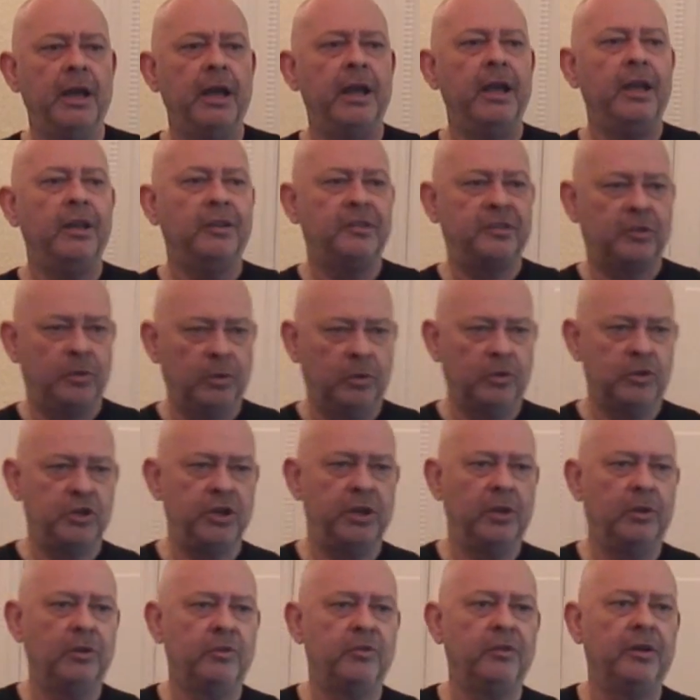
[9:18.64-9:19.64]
school
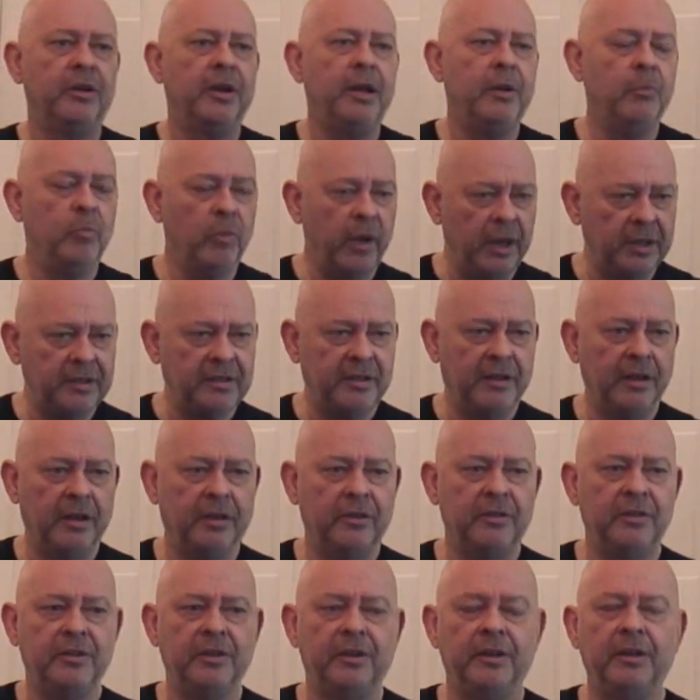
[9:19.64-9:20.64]
children in West
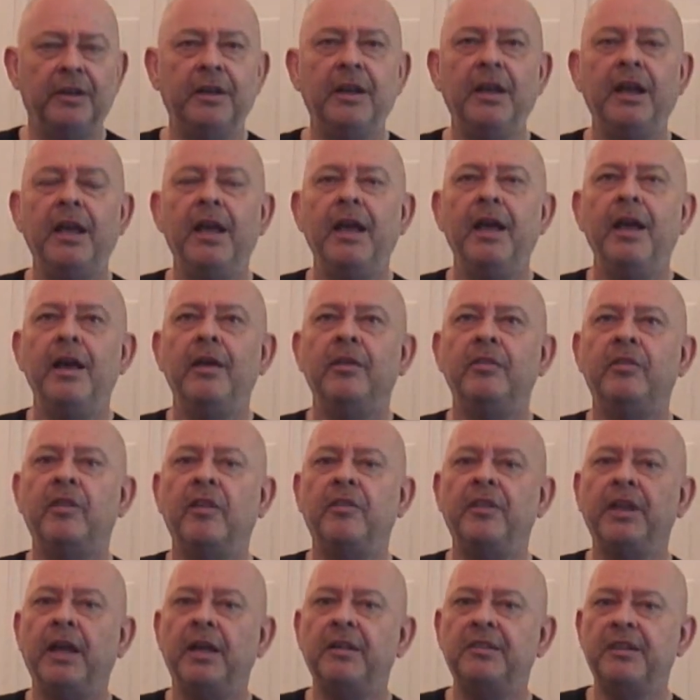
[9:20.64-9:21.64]
London, that
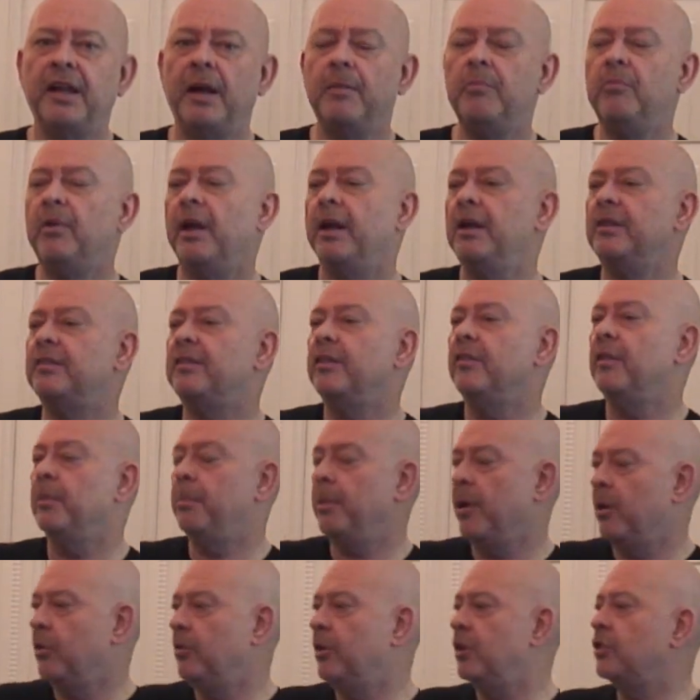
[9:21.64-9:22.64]
the exam rates of the
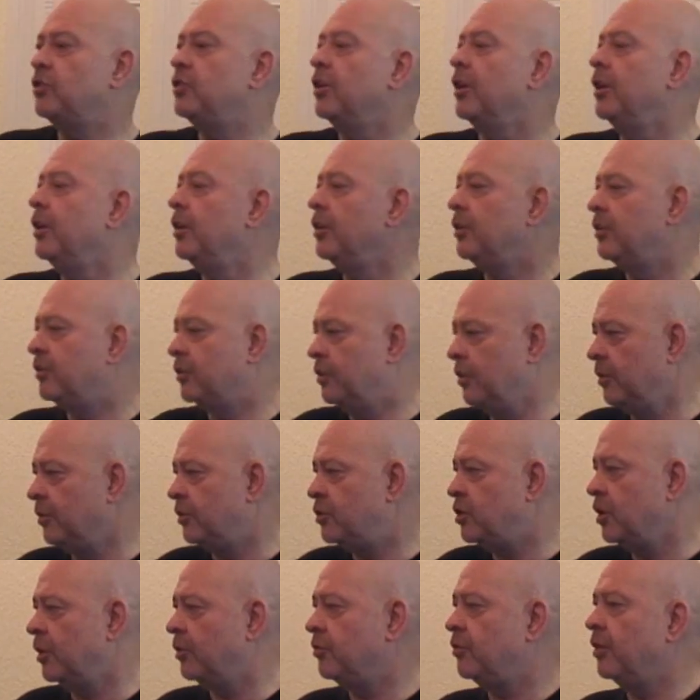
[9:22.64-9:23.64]
Polish school
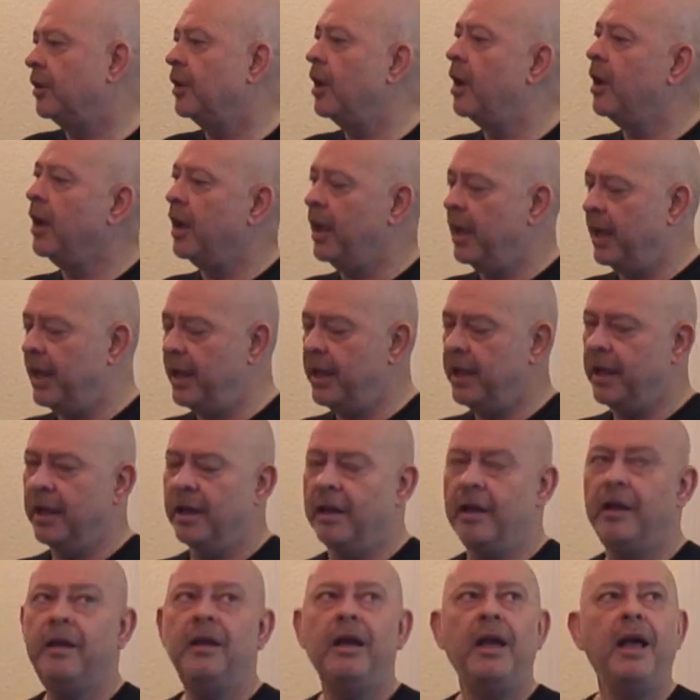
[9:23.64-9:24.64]
children are higher,
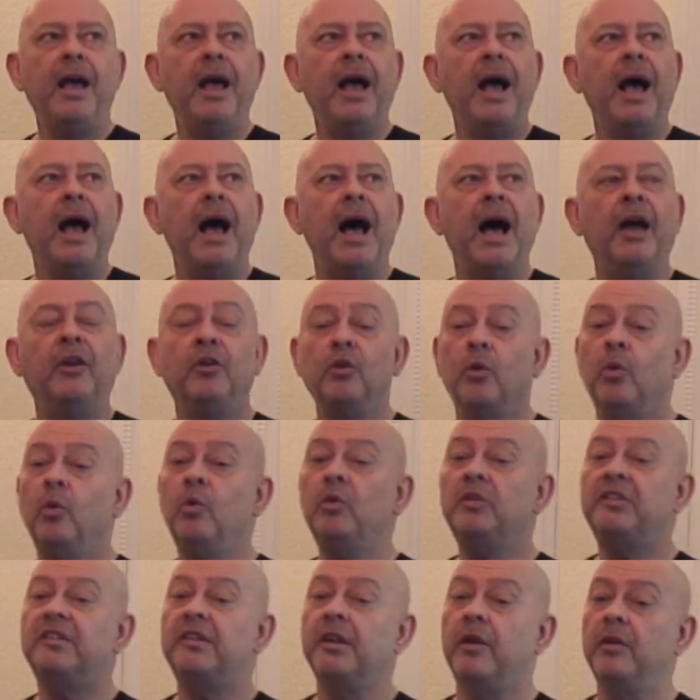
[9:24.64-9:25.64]
and
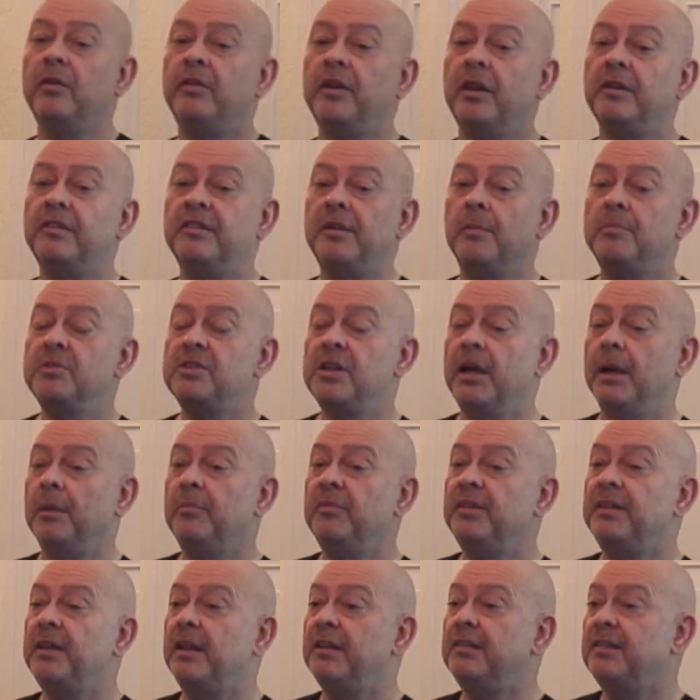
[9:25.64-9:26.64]
also that
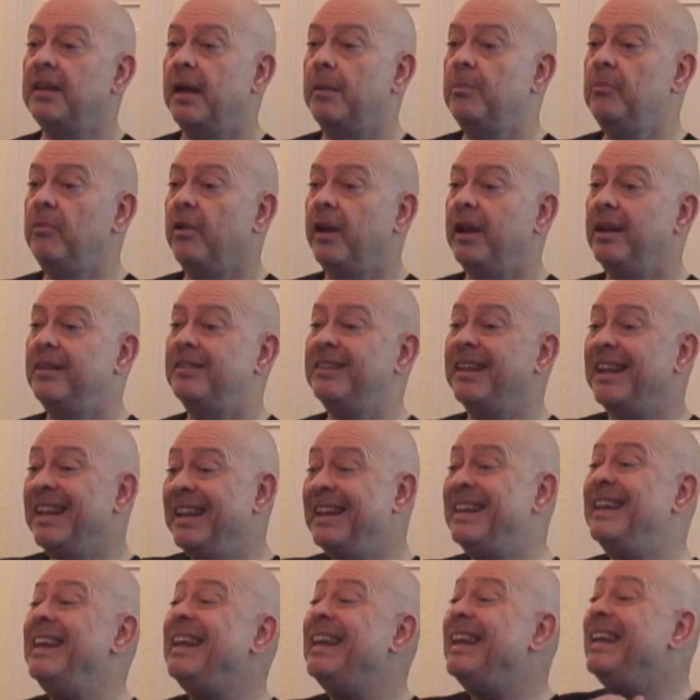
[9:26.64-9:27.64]
sometimes the exam rates
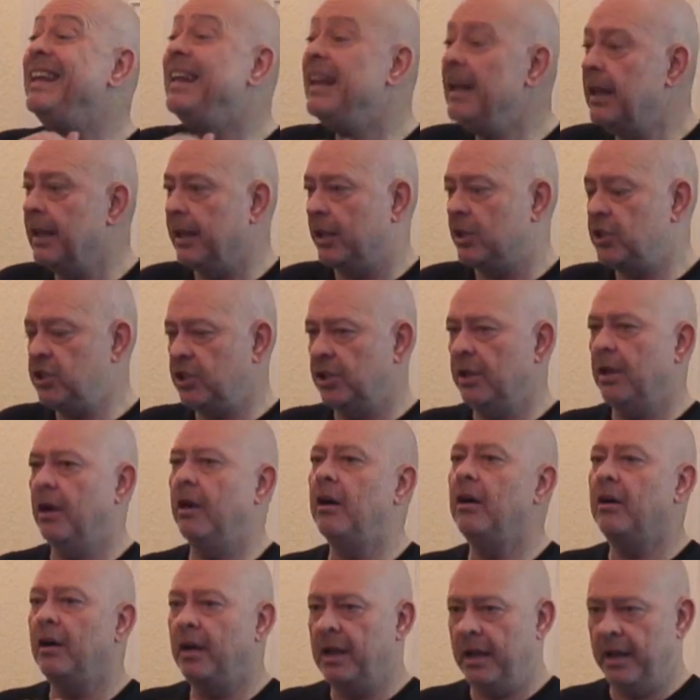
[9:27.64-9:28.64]
in English
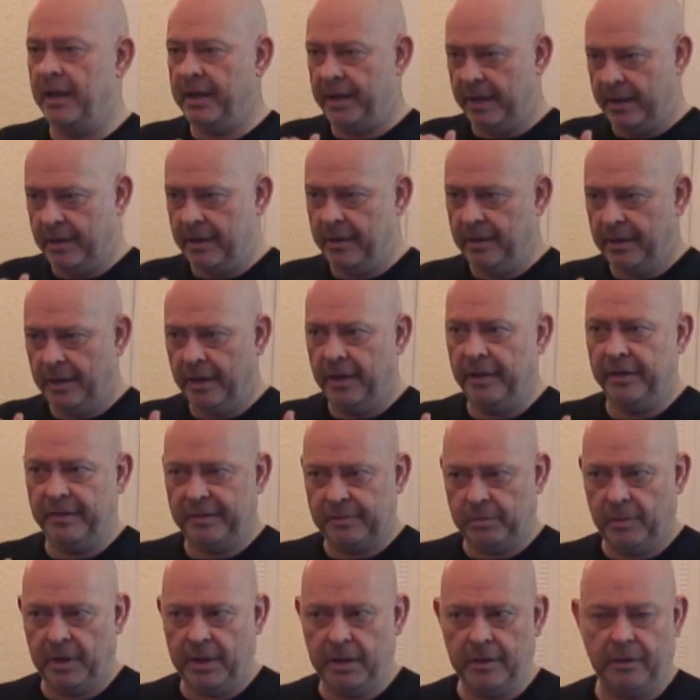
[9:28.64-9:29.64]
are higher as
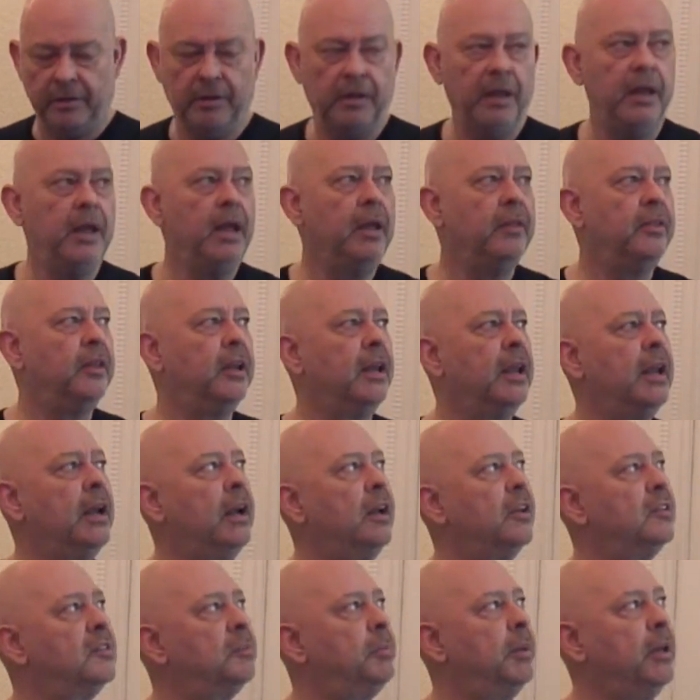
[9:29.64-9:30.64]
well than
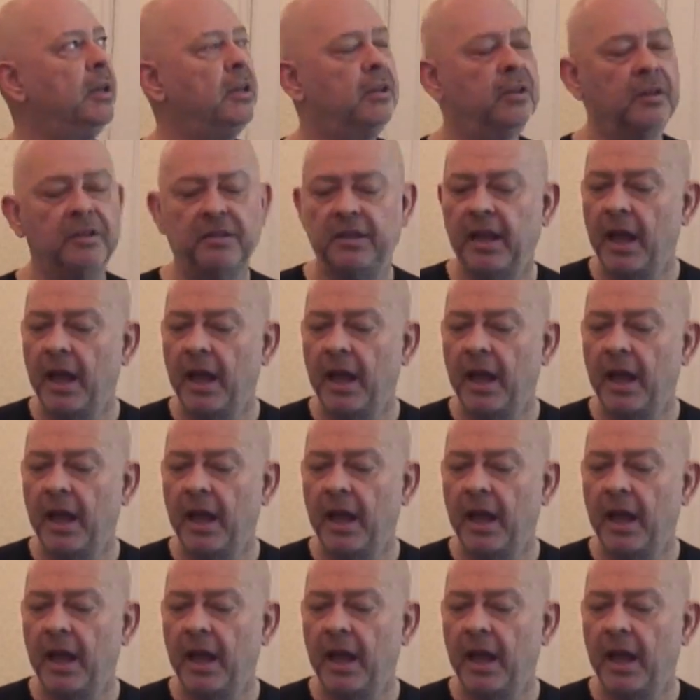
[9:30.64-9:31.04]
English speakers.